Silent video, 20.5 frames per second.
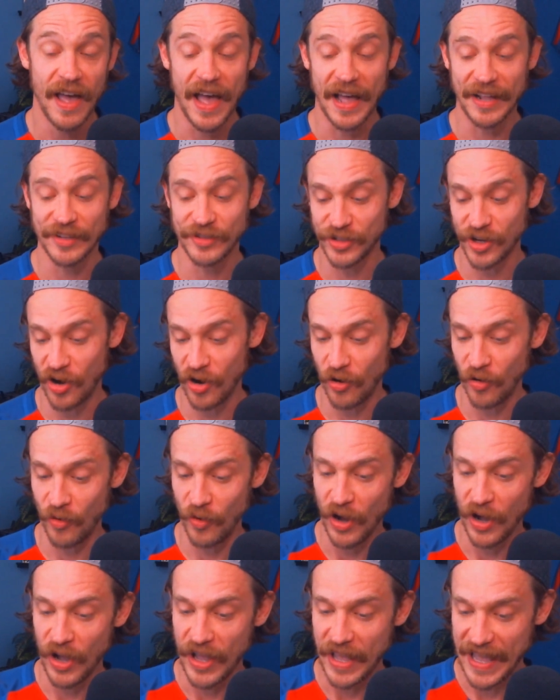And
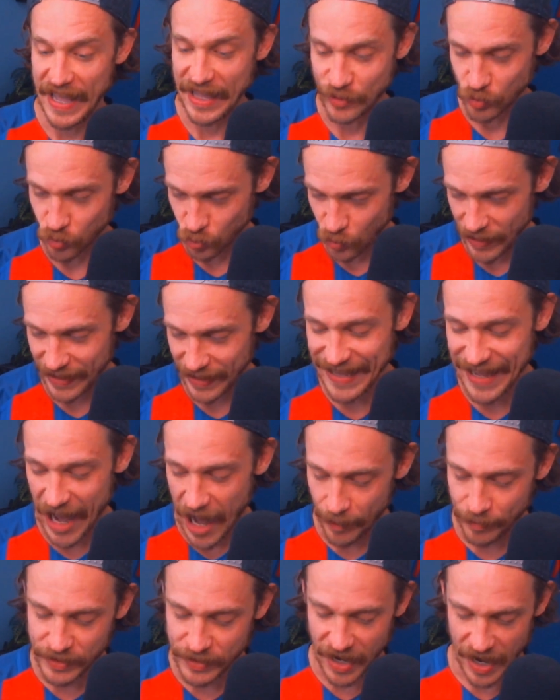so it's really
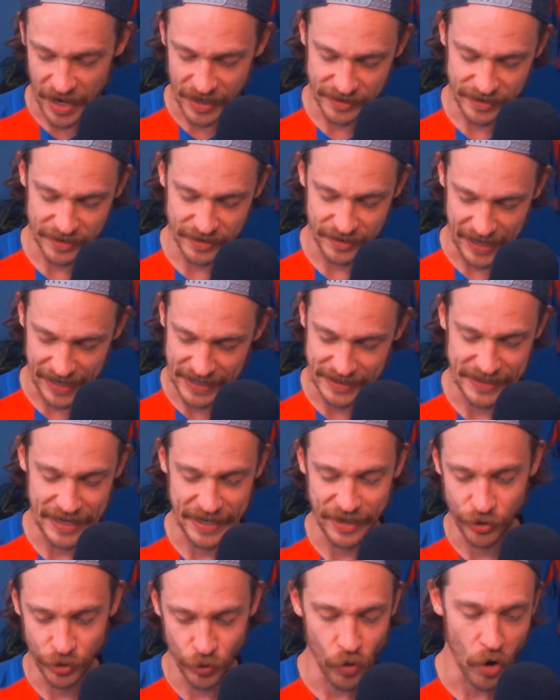up to us, like I
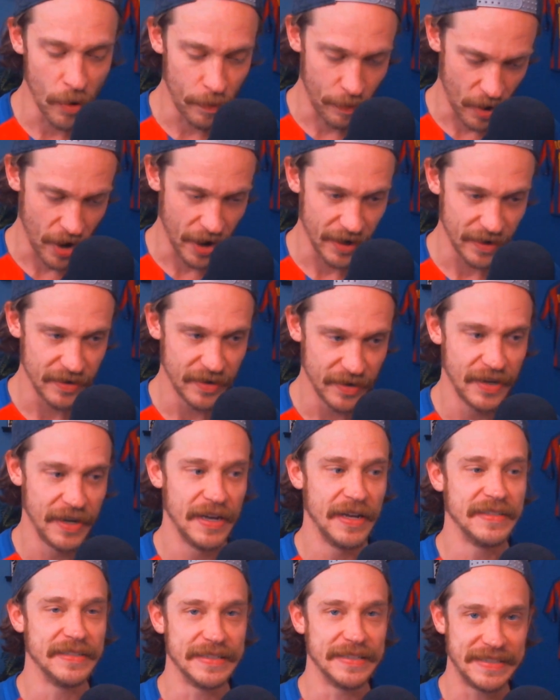said, to do our part
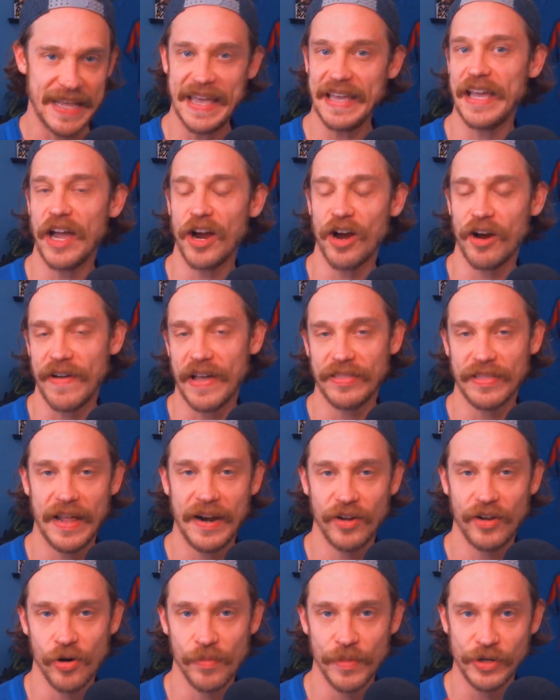to take care of
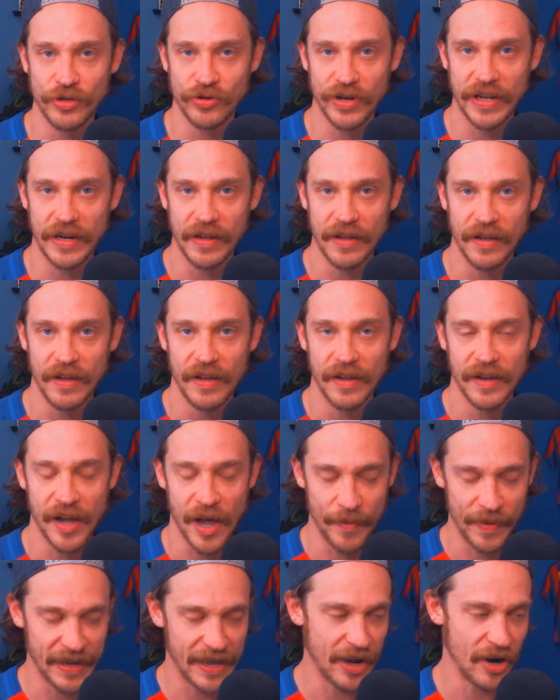Atletico Madrid
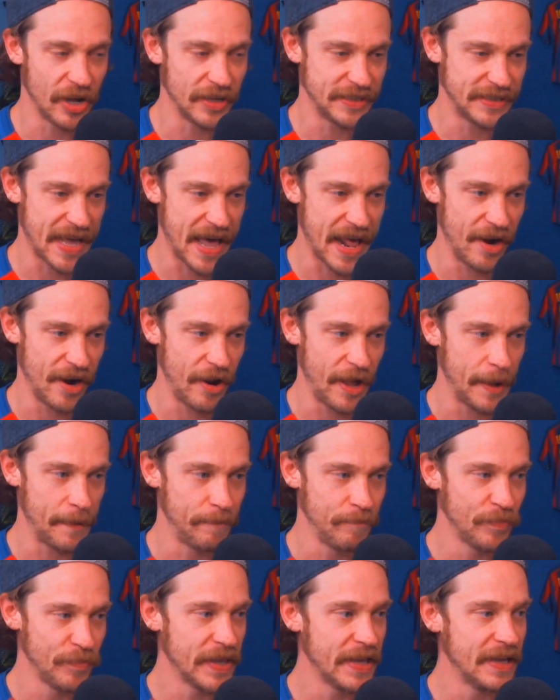coming in on Saturday.
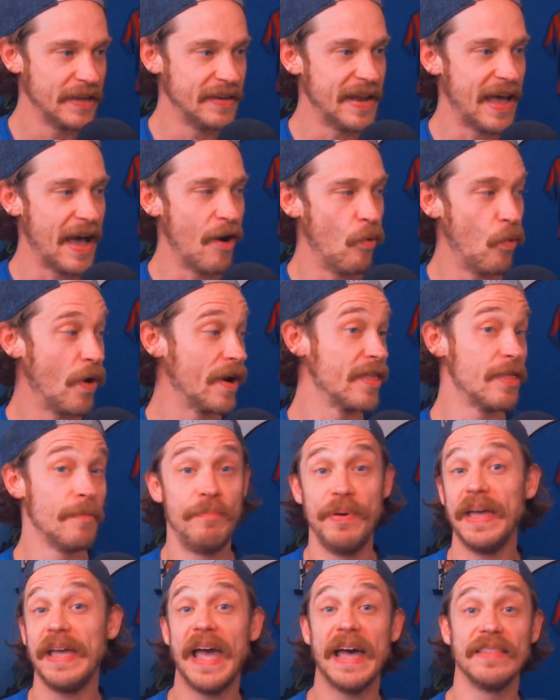Now, one of the
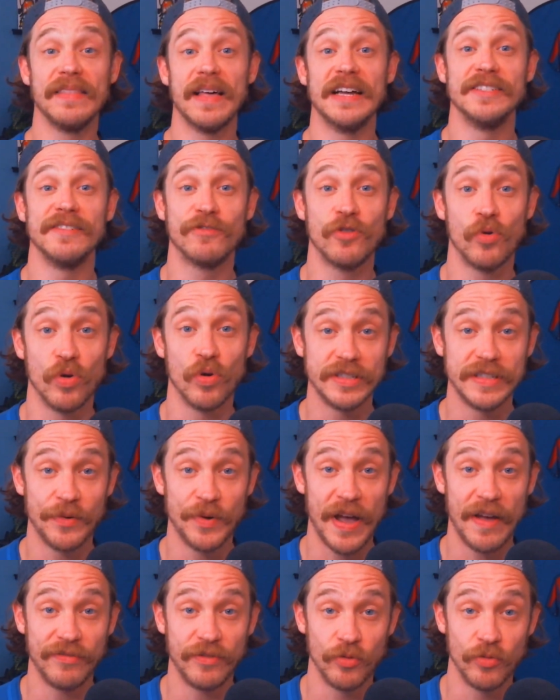big headlines, of course,
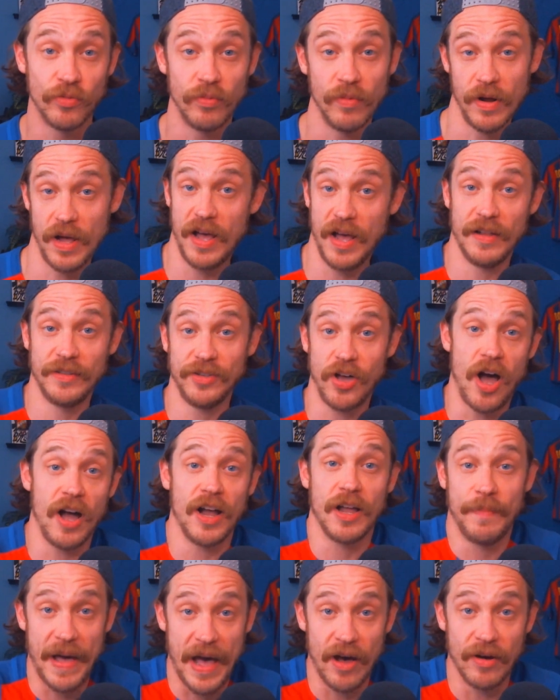that we have to
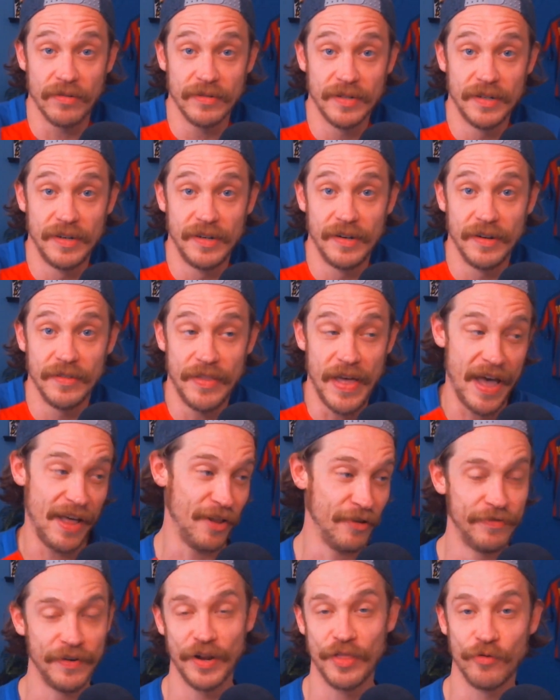talk about, the
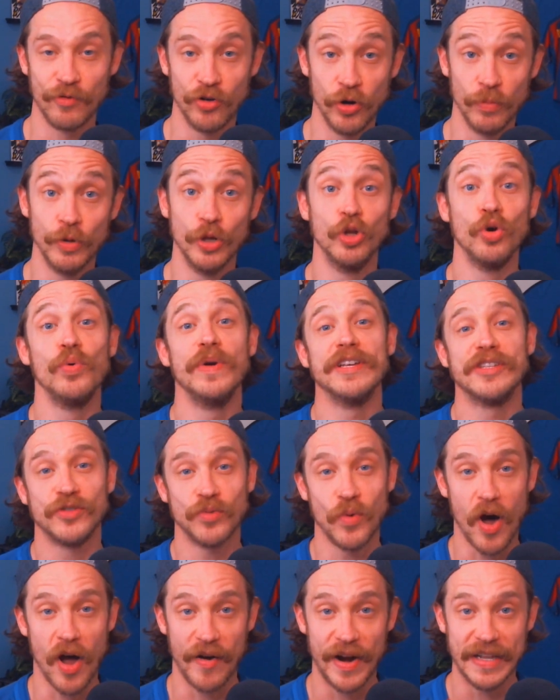elephant in the room, Luis
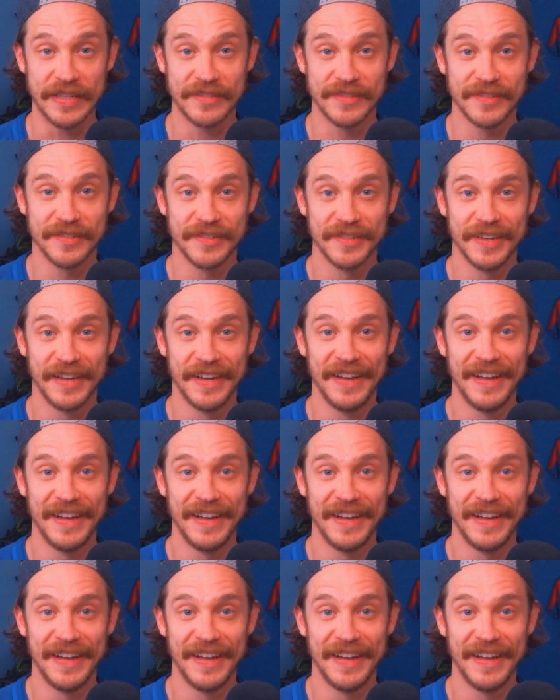Suarez.